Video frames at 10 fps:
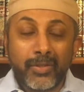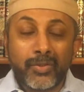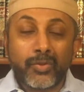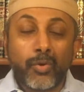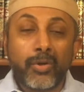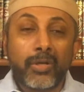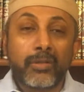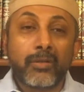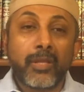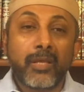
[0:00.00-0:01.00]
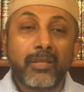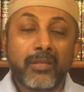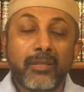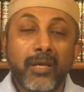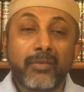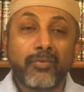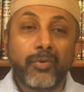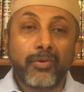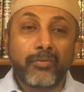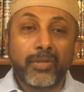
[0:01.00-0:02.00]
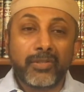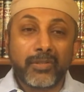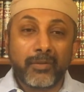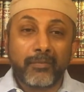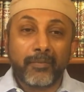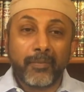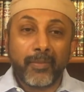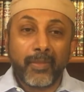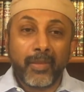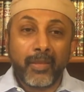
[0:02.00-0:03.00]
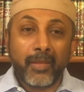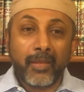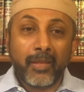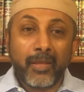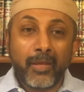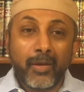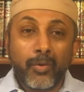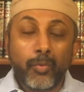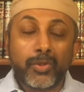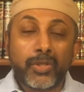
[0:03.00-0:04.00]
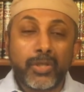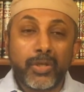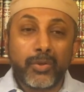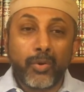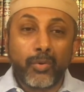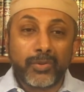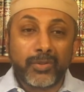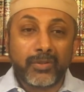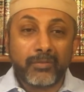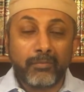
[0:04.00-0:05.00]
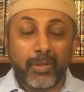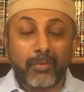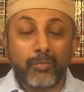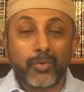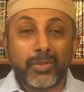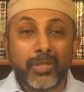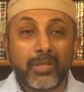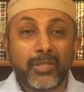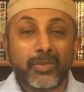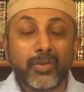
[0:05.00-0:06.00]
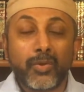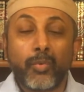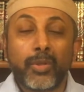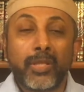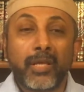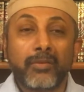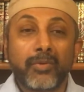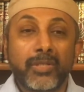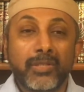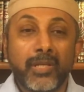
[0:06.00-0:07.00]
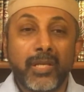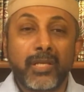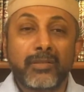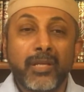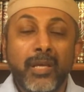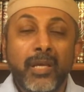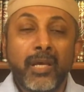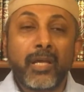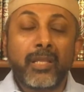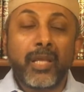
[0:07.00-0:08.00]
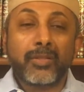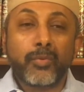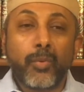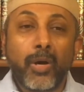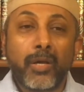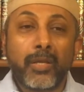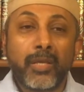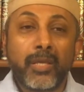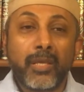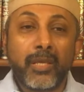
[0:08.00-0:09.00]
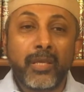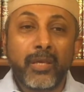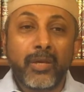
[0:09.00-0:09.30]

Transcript: So Khidr did that for a reason, which he knows, but Musa doesn't know what that reason is, and that's why he